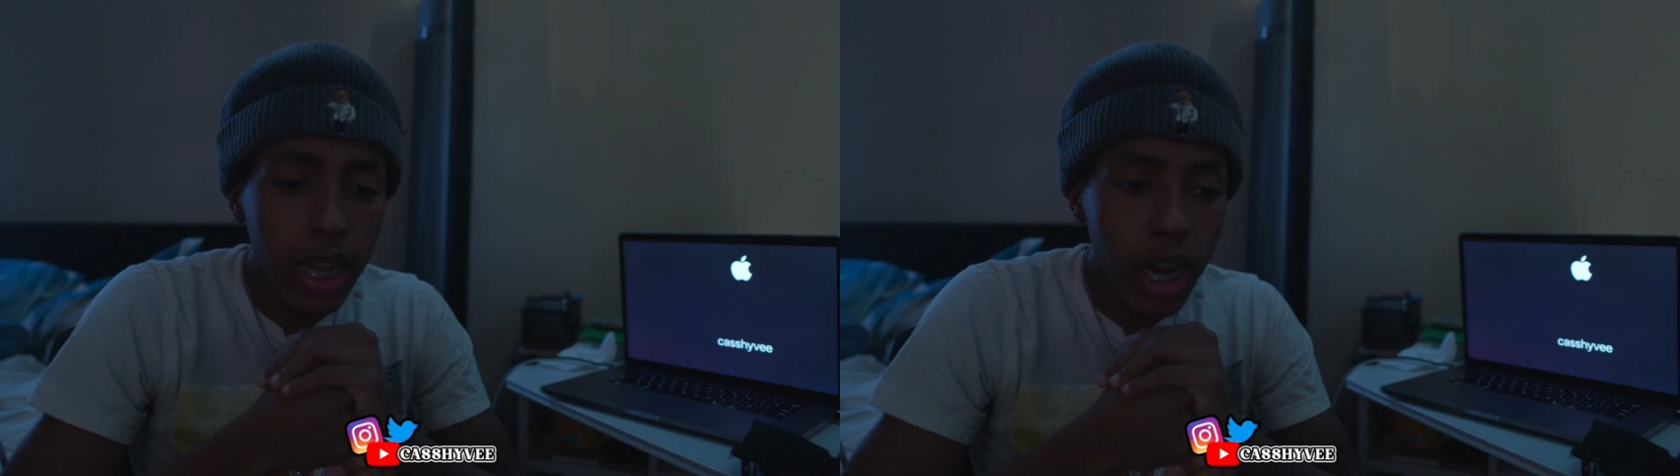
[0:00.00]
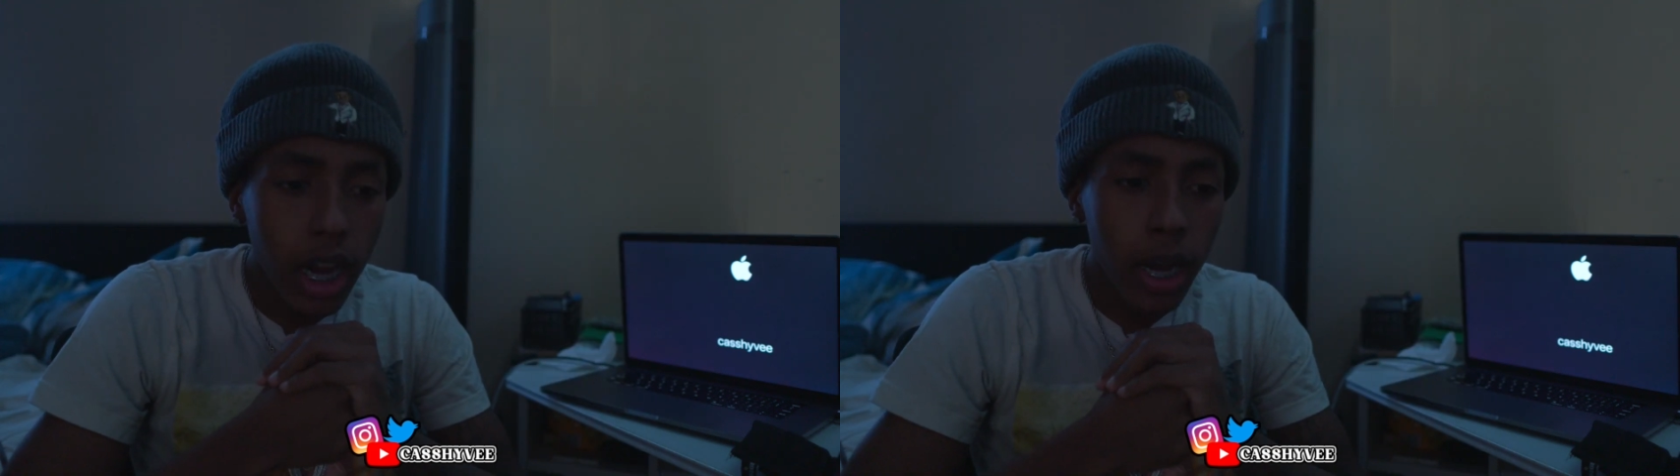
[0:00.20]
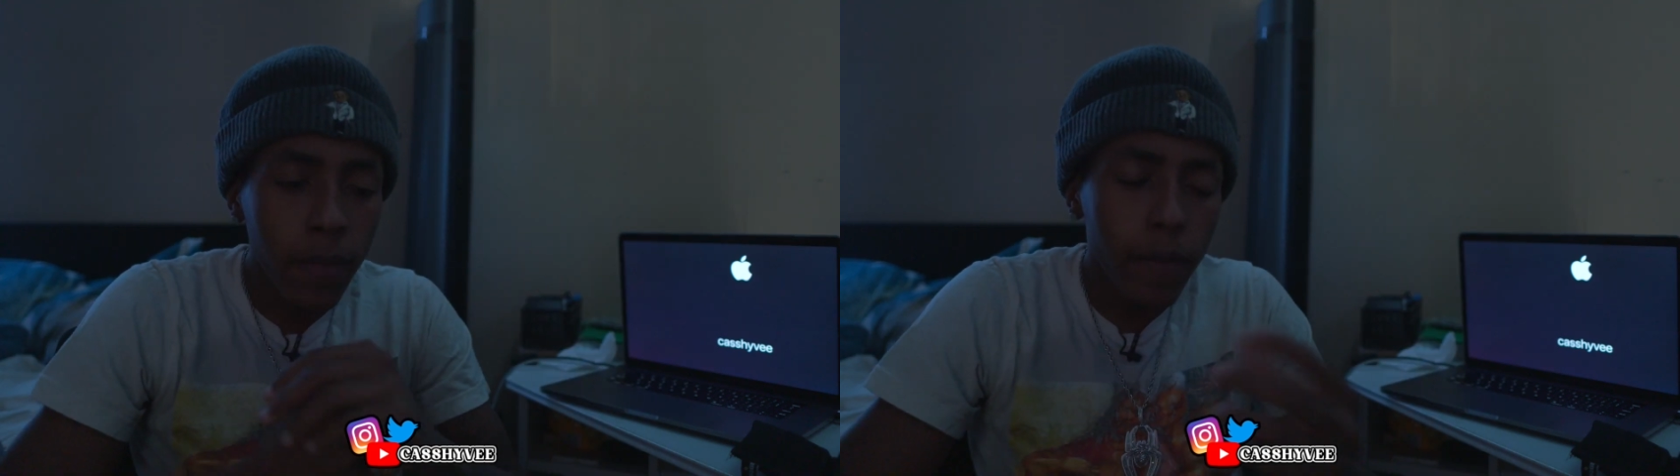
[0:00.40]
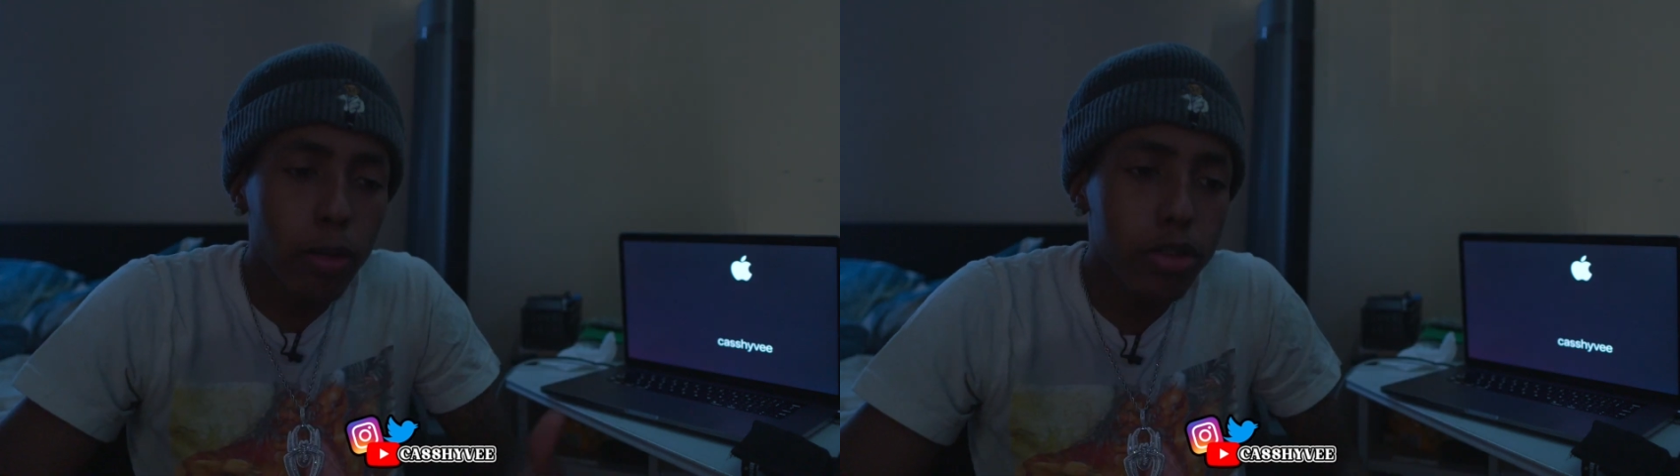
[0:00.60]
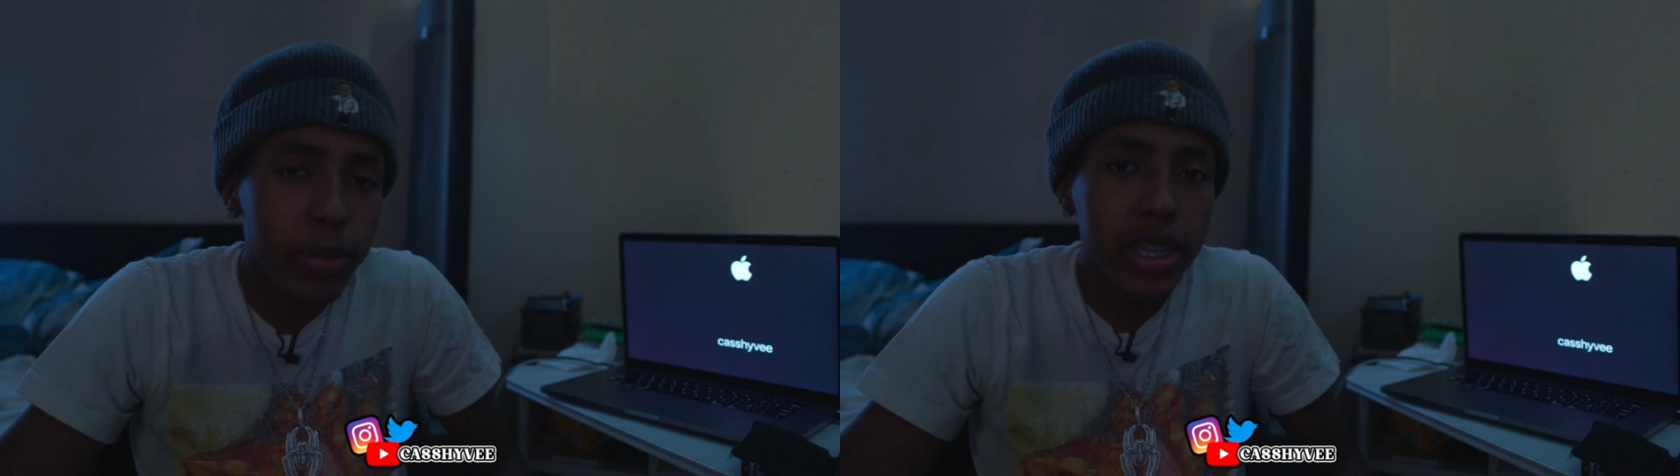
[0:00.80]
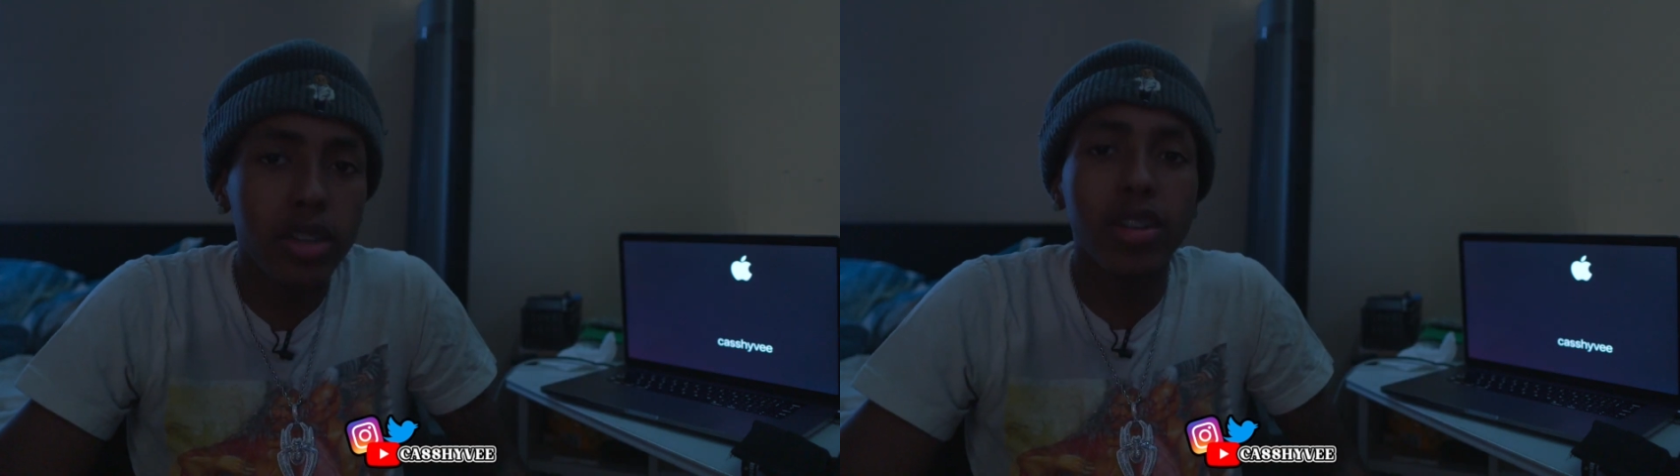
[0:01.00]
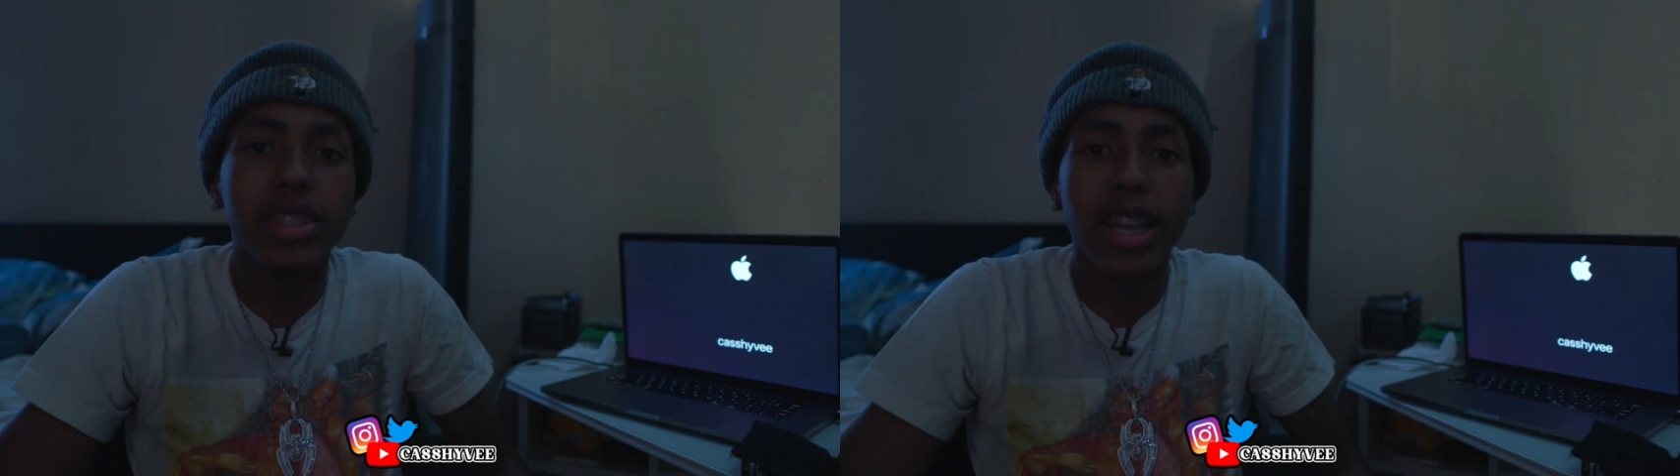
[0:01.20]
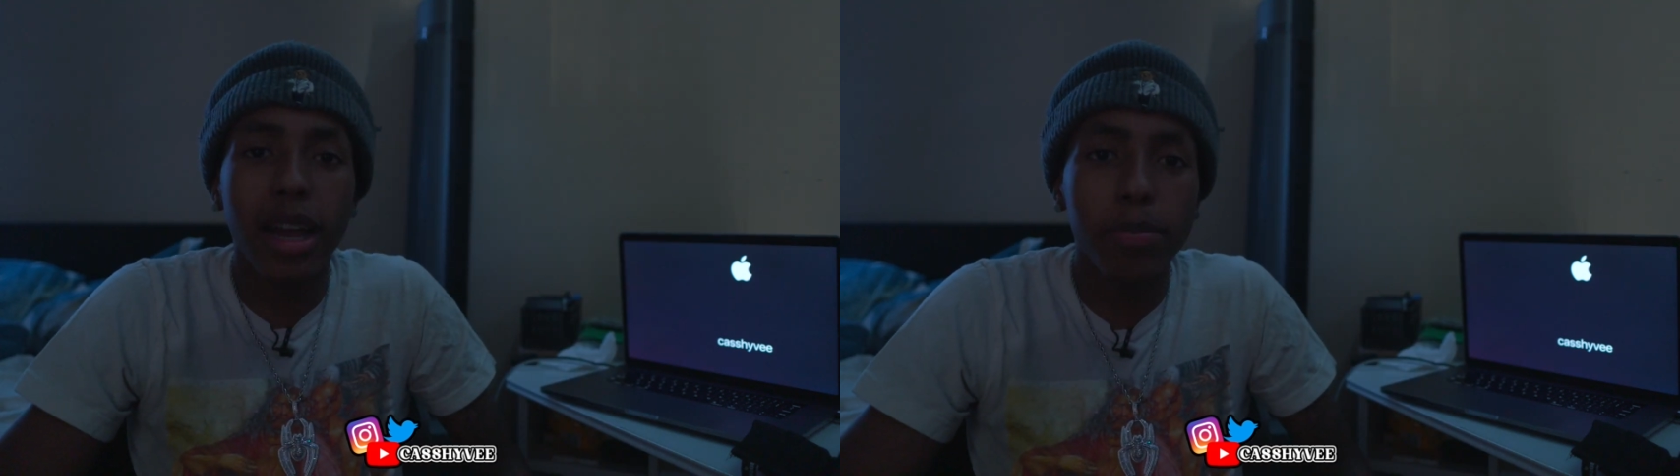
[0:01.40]
I'm speaking on the
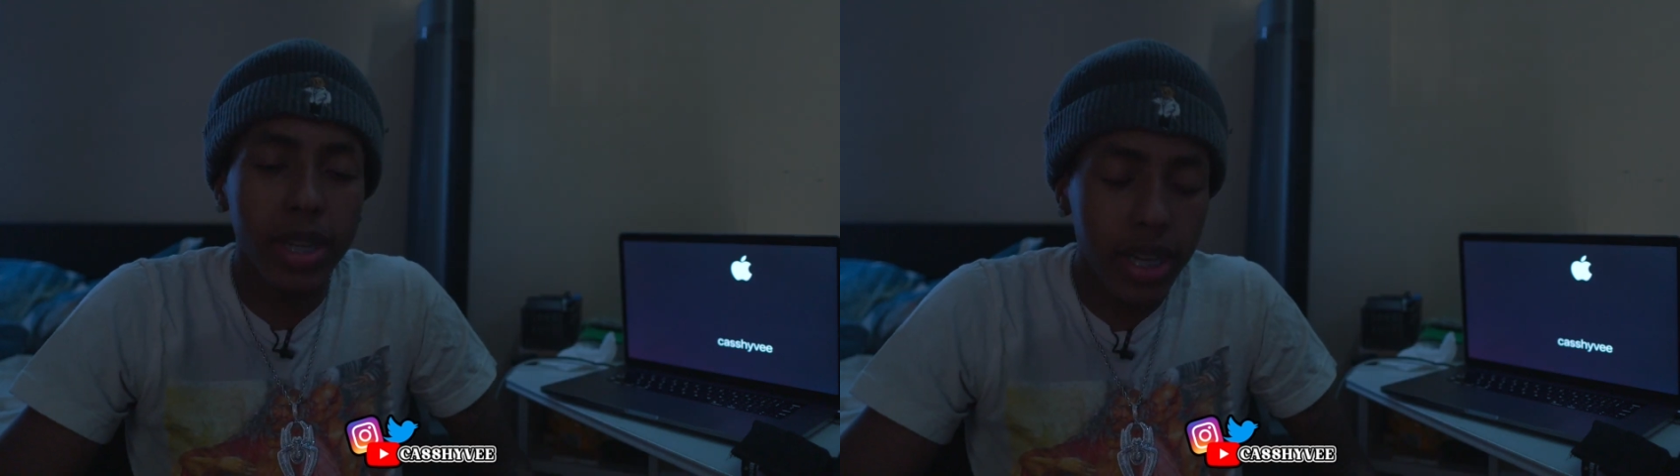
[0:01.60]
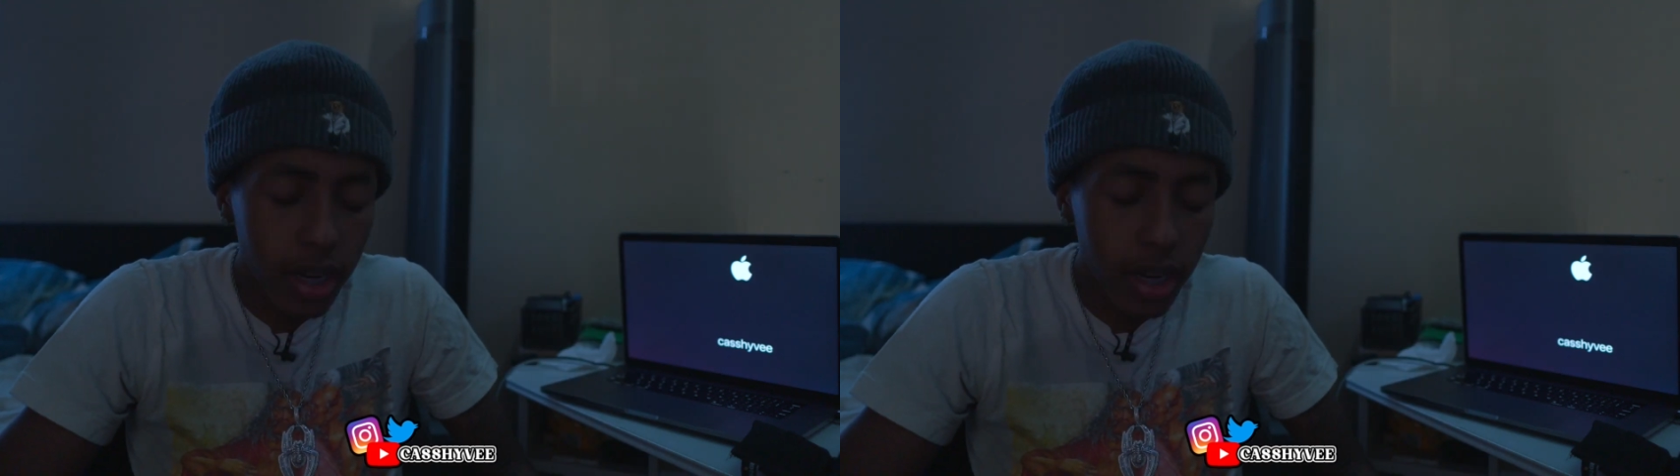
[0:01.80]
topic